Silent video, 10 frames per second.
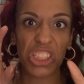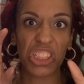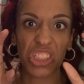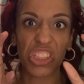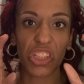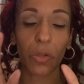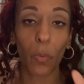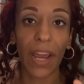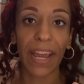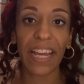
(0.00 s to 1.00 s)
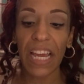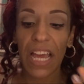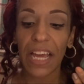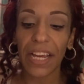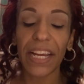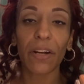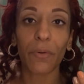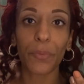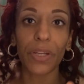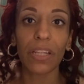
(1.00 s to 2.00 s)
grr way. It
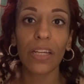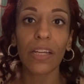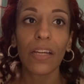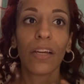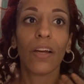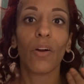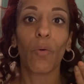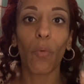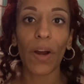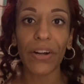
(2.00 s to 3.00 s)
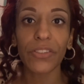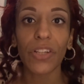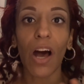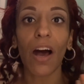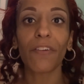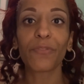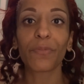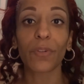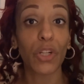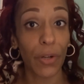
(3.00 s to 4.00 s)
really wears off
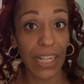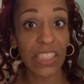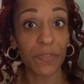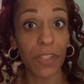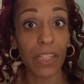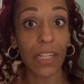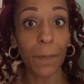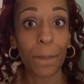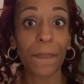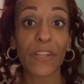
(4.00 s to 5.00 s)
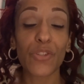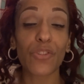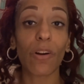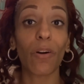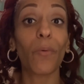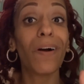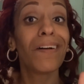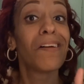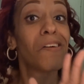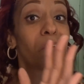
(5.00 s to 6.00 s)
gracefully. So
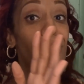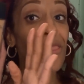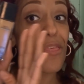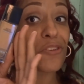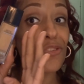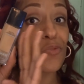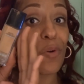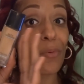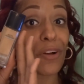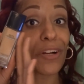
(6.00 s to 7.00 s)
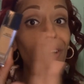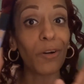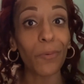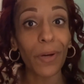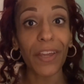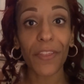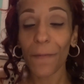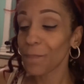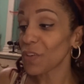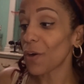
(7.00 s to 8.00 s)
this is what we're gonna go
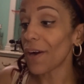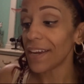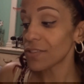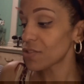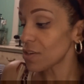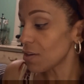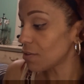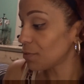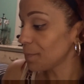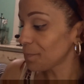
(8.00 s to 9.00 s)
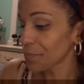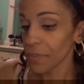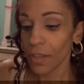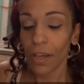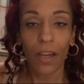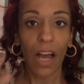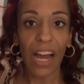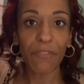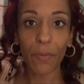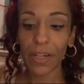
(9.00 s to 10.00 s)
with. Alright, so
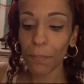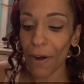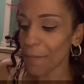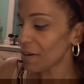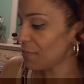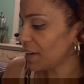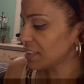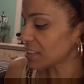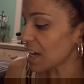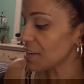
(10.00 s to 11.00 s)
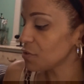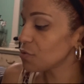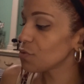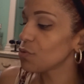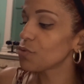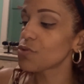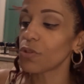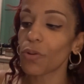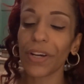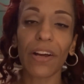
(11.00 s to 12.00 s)
I've already primed my face. I use the
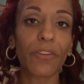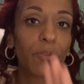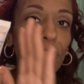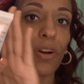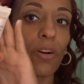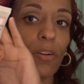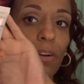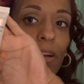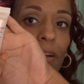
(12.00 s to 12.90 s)
L'Oreal Youth Code